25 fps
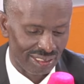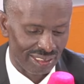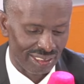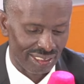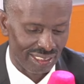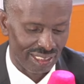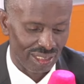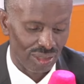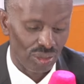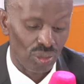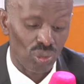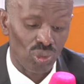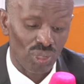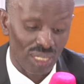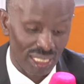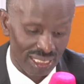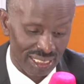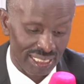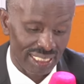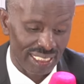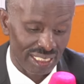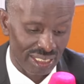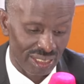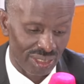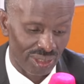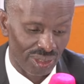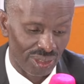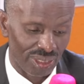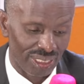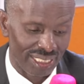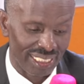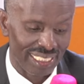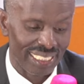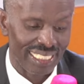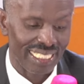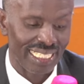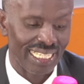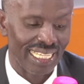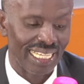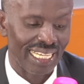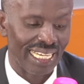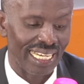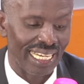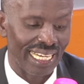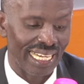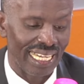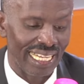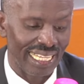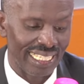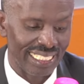Walk right. the talk,
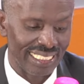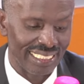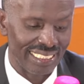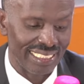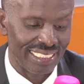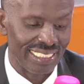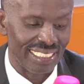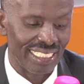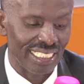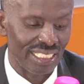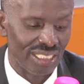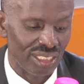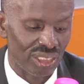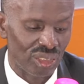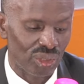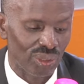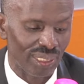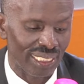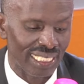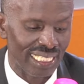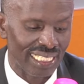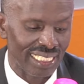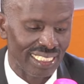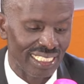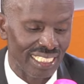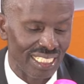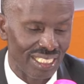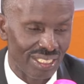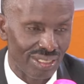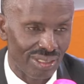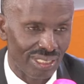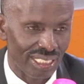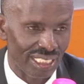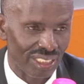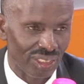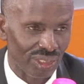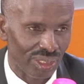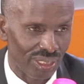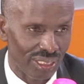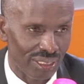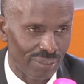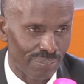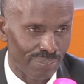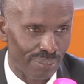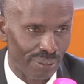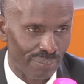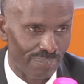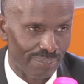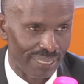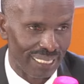and ensure that education is
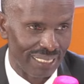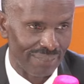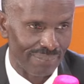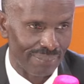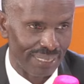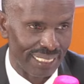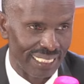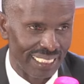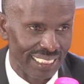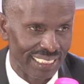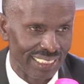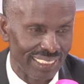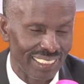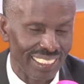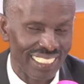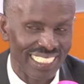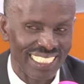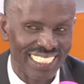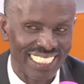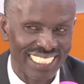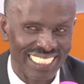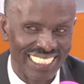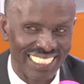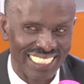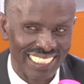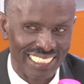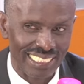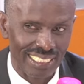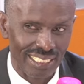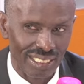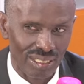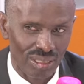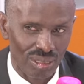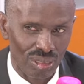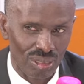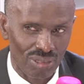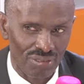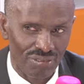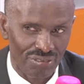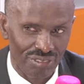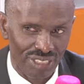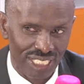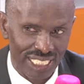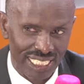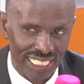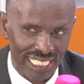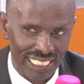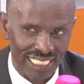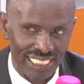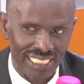properly managed. It is
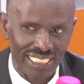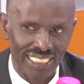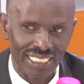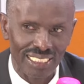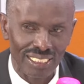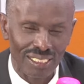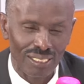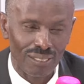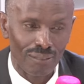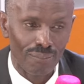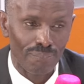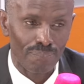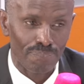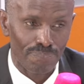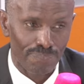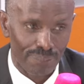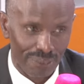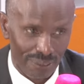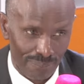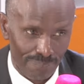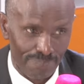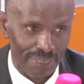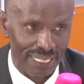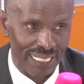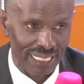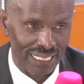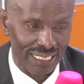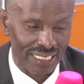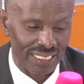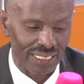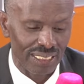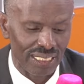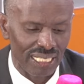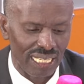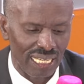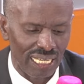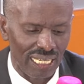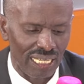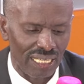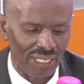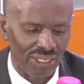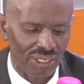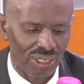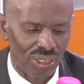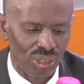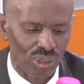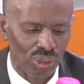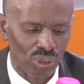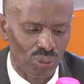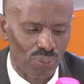reconfigured properly uh,
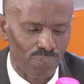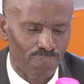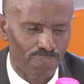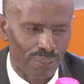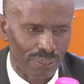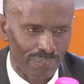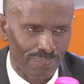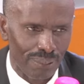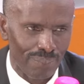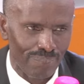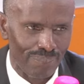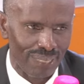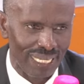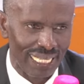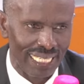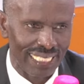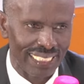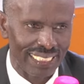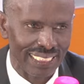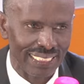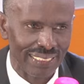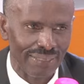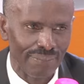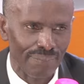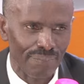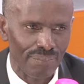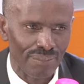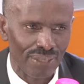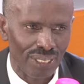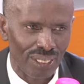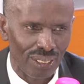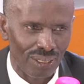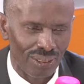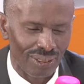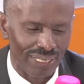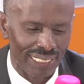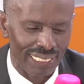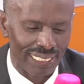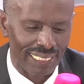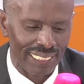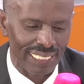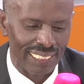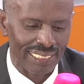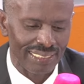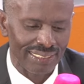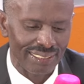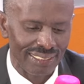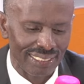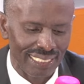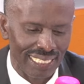through proper planning.
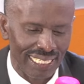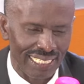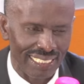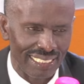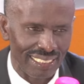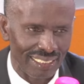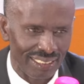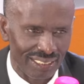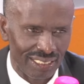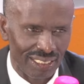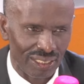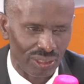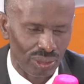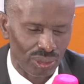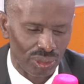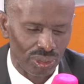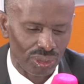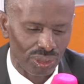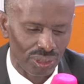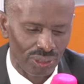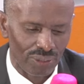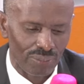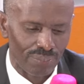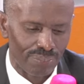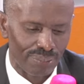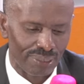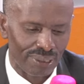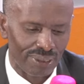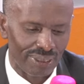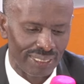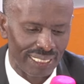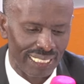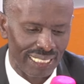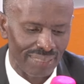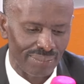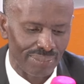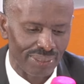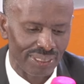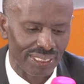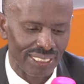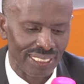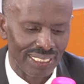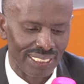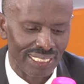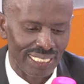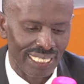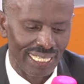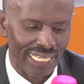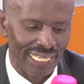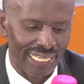Organizing and execution of programs
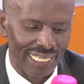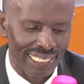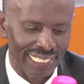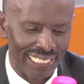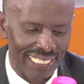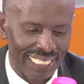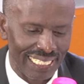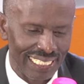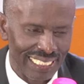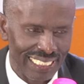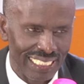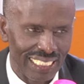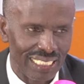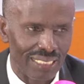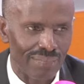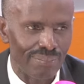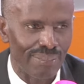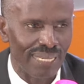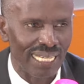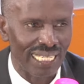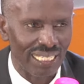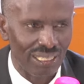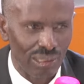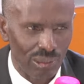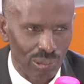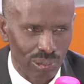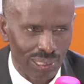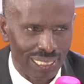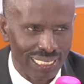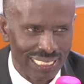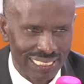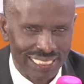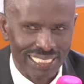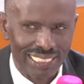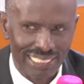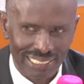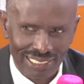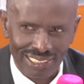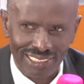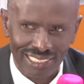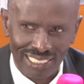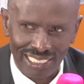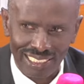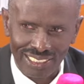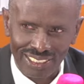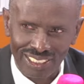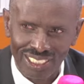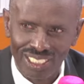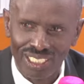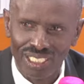are guided by quality
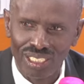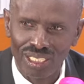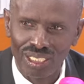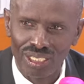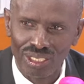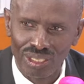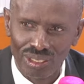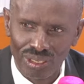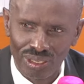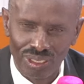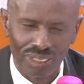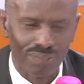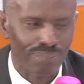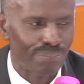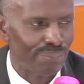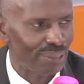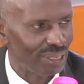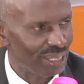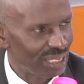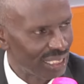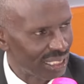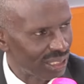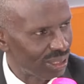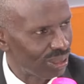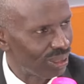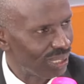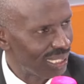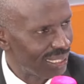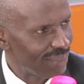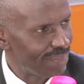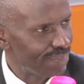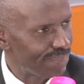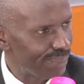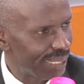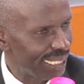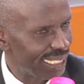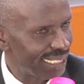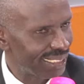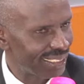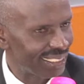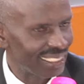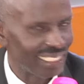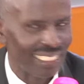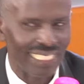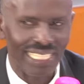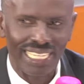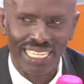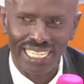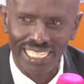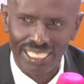research, not political impulse,
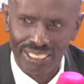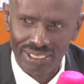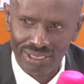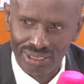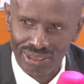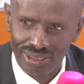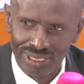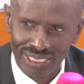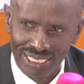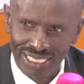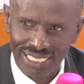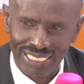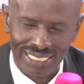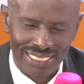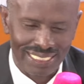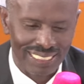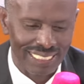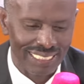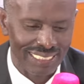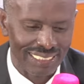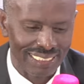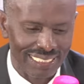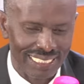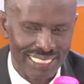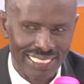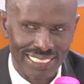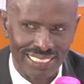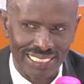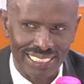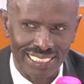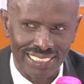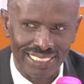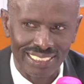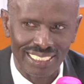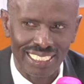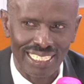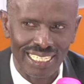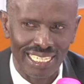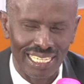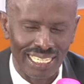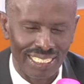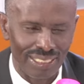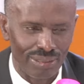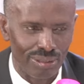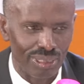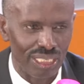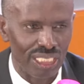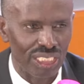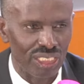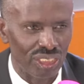and not cartels' interest,
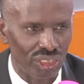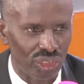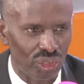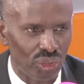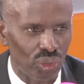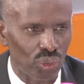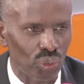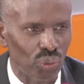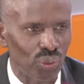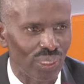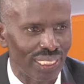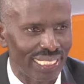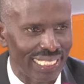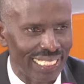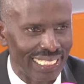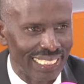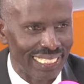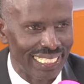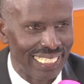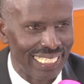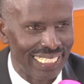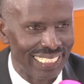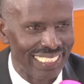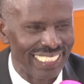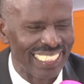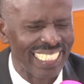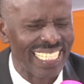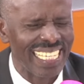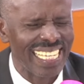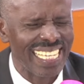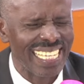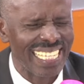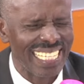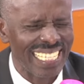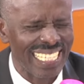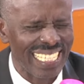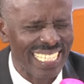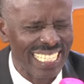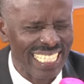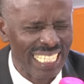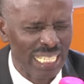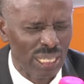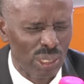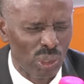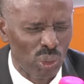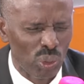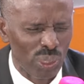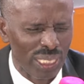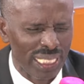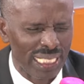and we ensure that there is
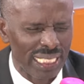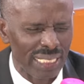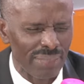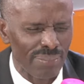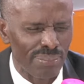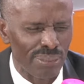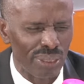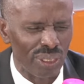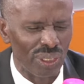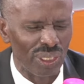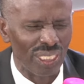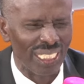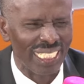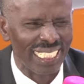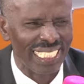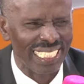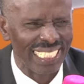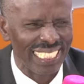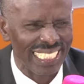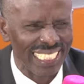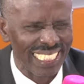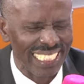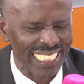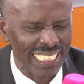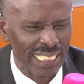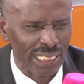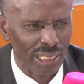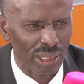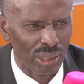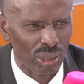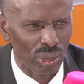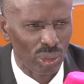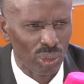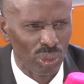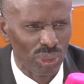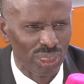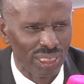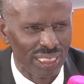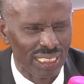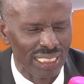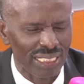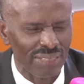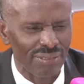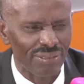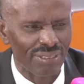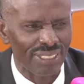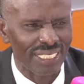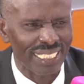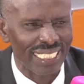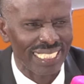equitable,
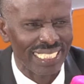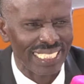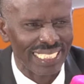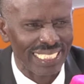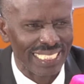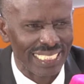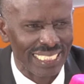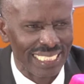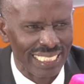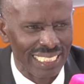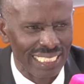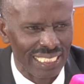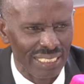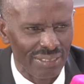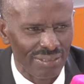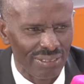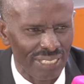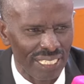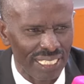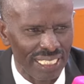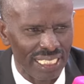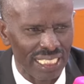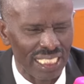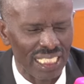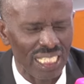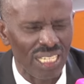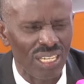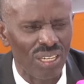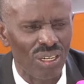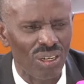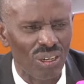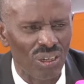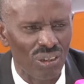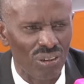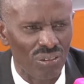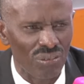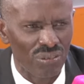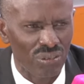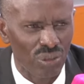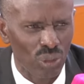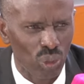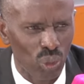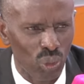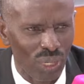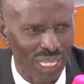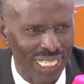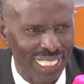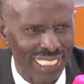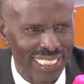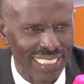inclusive delivery of
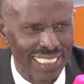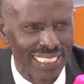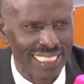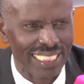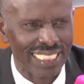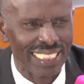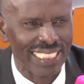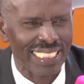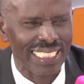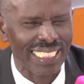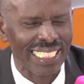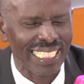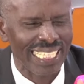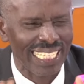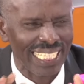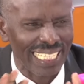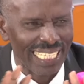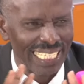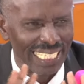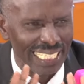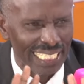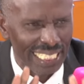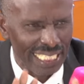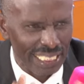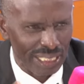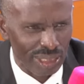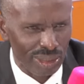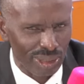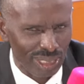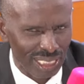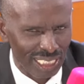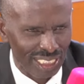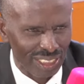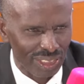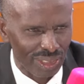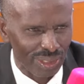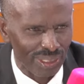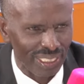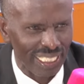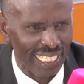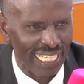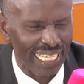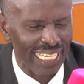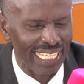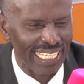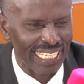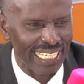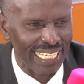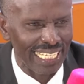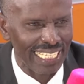quality education,
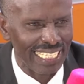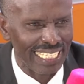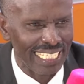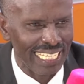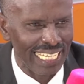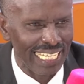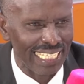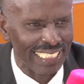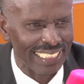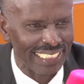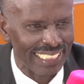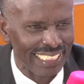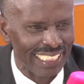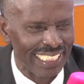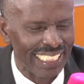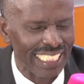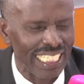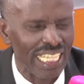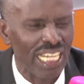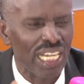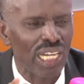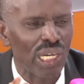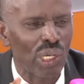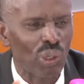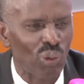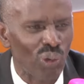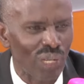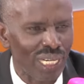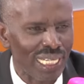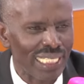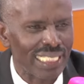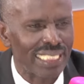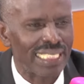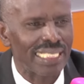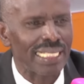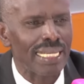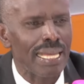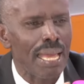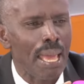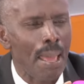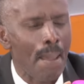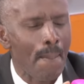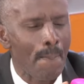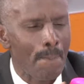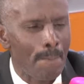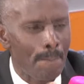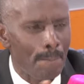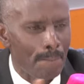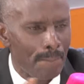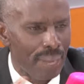and I dare say quality
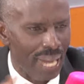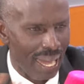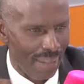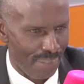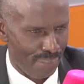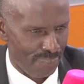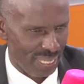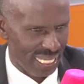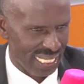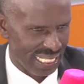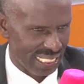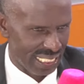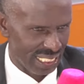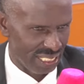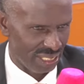public